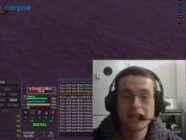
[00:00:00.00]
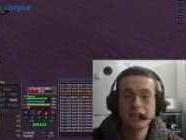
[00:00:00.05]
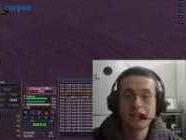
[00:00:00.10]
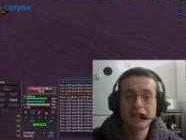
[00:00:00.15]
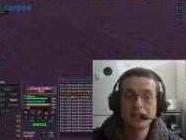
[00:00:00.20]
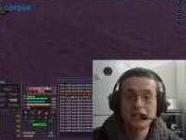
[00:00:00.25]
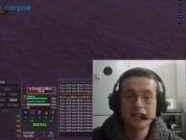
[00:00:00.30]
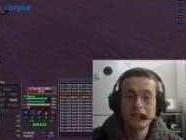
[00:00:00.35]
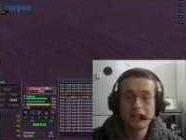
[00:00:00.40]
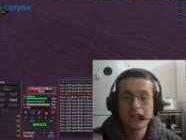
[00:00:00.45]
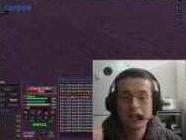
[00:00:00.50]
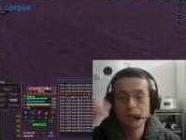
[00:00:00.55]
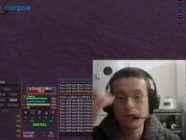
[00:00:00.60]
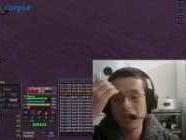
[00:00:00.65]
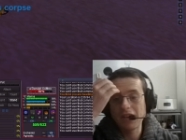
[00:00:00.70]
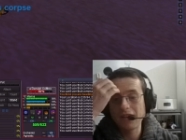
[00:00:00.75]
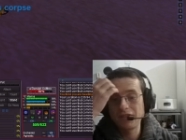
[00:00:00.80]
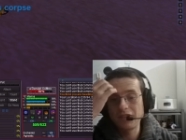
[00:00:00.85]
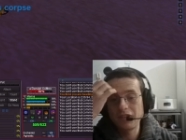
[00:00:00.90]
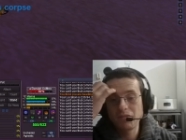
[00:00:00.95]
in, and
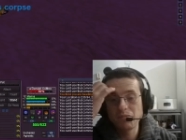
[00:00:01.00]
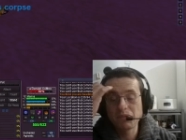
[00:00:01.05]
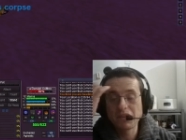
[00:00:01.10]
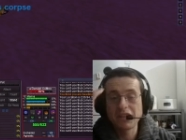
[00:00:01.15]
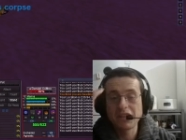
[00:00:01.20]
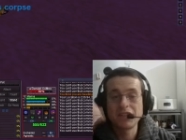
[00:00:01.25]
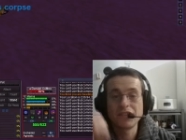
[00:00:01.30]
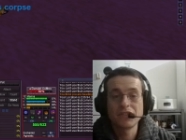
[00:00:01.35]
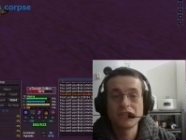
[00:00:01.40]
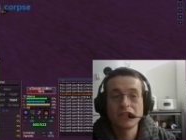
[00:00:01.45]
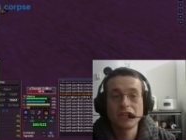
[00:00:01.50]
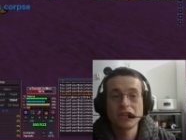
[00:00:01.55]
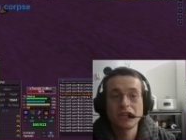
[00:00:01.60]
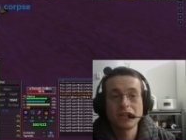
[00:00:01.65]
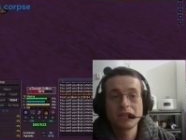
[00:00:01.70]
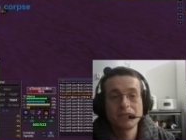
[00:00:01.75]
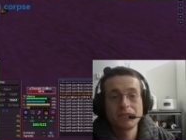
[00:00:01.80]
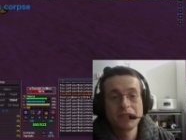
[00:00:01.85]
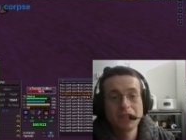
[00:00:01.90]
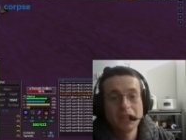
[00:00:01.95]
we haven't even been here
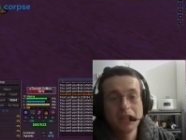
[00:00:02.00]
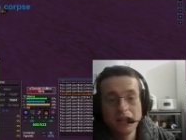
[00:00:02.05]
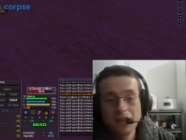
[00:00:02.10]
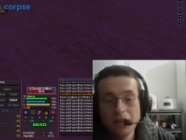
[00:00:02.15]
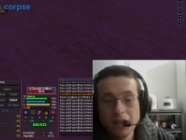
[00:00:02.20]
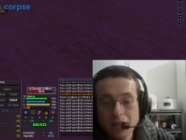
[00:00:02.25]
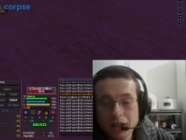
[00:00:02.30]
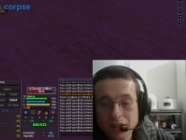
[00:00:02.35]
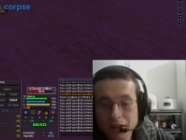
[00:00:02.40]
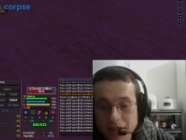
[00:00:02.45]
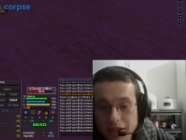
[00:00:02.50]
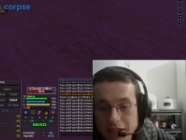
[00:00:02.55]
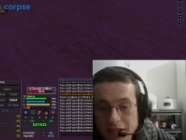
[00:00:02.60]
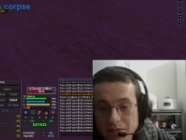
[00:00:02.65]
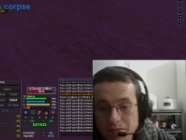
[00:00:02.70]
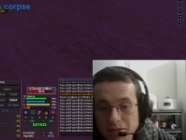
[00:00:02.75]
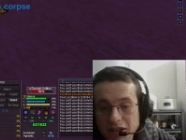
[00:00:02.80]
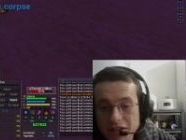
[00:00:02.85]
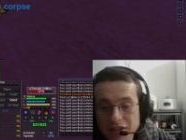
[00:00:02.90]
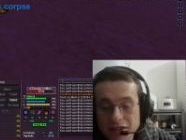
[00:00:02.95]
long.
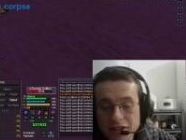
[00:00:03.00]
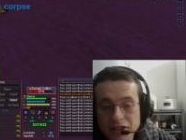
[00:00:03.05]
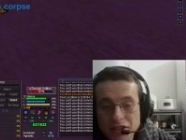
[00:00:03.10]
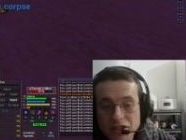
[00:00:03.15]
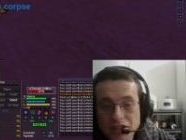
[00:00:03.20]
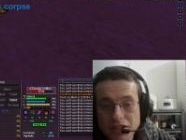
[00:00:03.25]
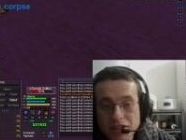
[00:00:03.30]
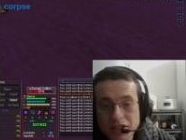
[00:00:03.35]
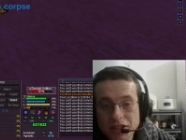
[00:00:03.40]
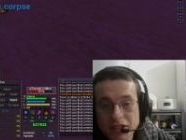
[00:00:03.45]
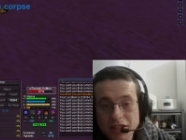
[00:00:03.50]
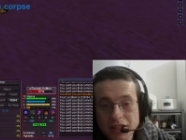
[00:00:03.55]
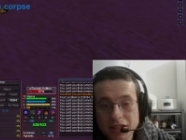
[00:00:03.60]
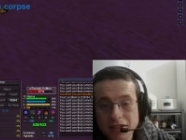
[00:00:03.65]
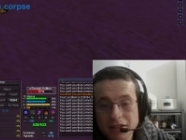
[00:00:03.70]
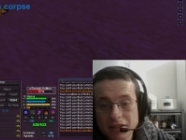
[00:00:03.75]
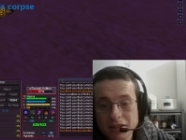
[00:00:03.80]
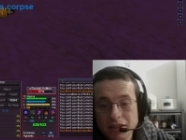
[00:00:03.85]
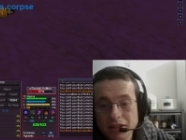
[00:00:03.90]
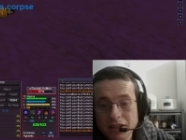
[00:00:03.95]
He's basically just,
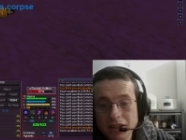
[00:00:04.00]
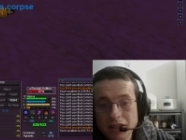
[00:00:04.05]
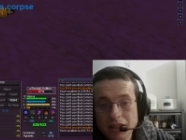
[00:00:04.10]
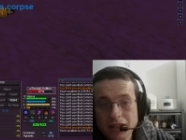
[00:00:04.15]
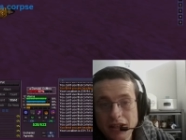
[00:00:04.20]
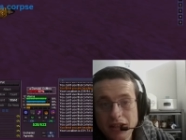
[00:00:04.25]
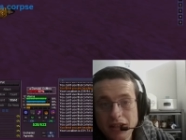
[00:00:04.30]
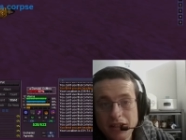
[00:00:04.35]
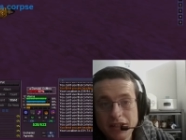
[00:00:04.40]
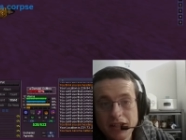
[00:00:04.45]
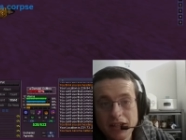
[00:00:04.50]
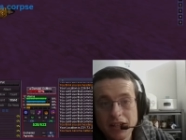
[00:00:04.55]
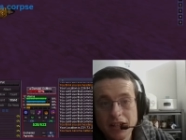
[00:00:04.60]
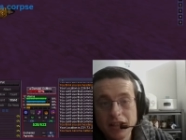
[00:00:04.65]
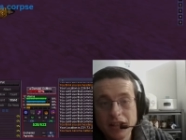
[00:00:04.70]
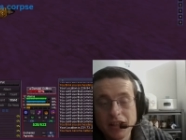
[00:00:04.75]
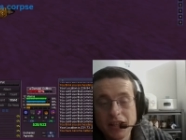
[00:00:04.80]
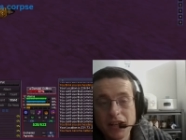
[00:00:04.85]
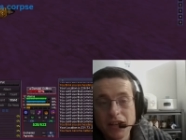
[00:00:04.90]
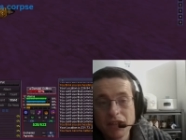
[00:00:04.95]
he's got a
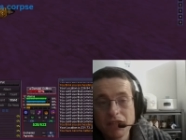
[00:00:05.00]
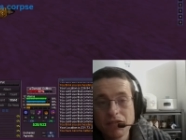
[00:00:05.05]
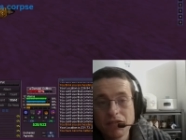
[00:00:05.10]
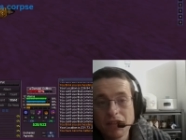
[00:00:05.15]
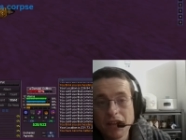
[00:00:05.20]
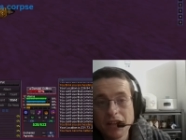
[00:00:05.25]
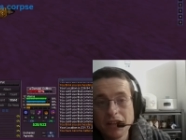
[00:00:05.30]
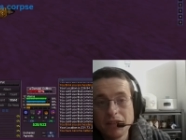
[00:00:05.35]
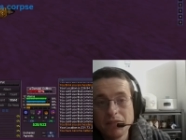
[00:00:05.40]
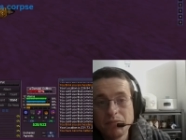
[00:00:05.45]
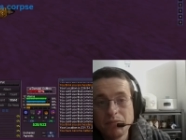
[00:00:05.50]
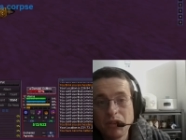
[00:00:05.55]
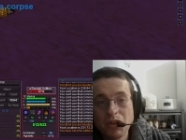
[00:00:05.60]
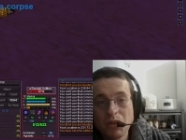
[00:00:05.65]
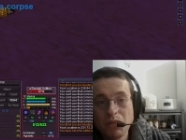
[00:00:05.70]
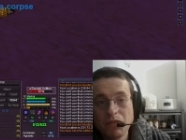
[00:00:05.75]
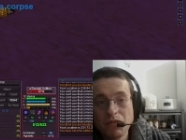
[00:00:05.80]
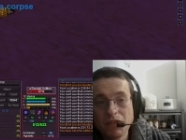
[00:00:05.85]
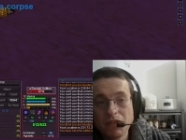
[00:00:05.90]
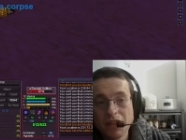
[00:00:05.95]
cleric friend,
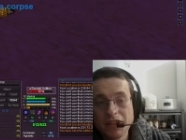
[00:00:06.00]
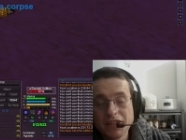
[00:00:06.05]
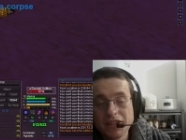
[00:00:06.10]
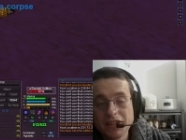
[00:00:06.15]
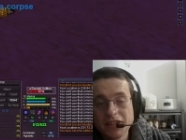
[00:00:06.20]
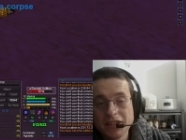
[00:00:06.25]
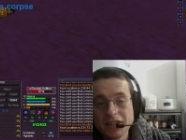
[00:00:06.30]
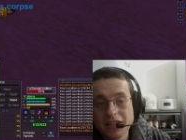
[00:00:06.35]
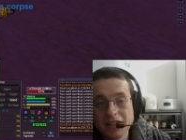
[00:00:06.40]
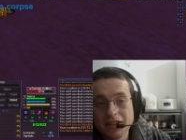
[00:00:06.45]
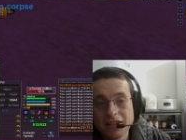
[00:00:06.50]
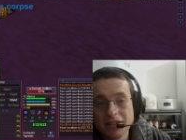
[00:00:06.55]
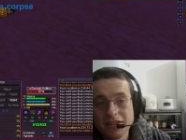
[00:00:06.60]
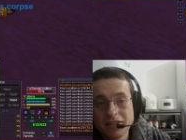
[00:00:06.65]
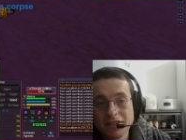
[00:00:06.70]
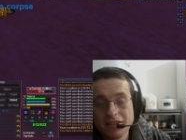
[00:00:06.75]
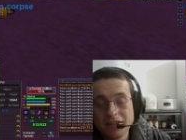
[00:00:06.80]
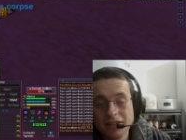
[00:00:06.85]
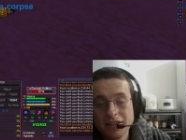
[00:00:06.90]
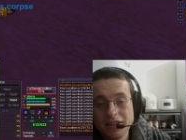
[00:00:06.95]
Pope Francis there.
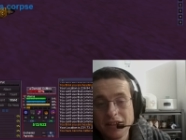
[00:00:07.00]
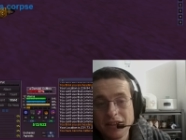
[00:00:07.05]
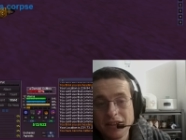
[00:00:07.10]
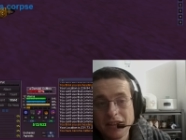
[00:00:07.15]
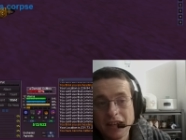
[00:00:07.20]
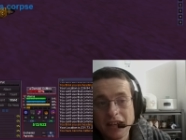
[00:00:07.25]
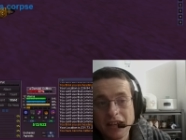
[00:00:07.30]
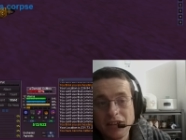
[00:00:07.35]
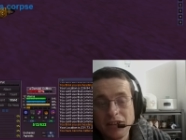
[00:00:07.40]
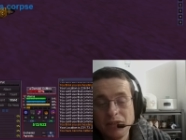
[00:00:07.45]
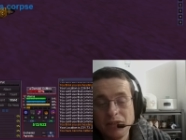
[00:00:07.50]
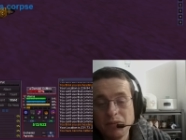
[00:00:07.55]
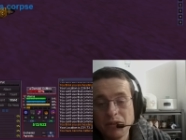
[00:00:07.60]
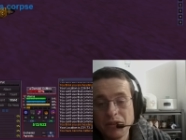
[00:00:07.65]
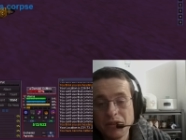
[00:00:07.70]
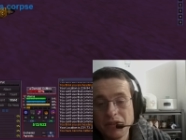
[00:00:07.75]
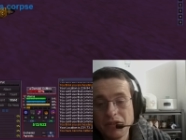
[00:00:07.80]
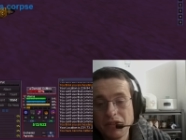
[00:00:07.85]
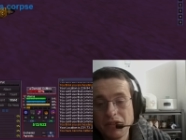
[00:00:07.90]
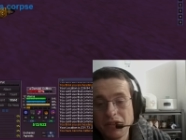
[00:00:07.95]
Thank you to
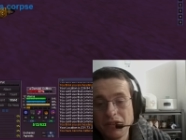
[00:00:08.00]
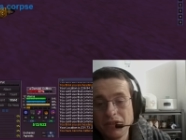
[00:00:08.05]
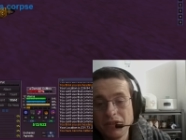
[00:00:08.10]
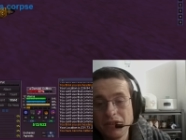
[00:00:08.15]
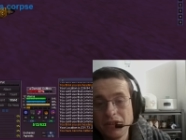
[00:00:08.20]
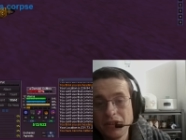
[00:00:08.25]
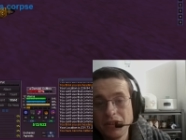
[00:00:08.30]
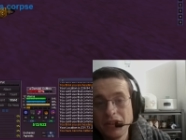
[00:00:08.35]
both of you.